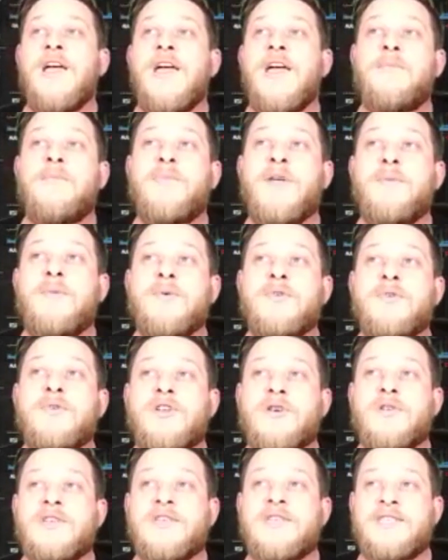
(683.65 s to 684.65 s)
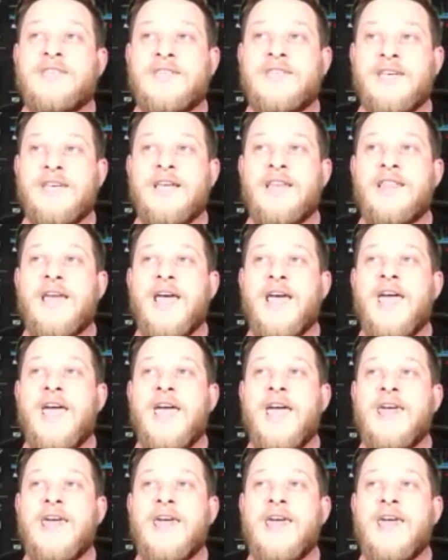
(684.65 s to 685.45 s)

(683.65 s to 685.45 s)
And people start seeing that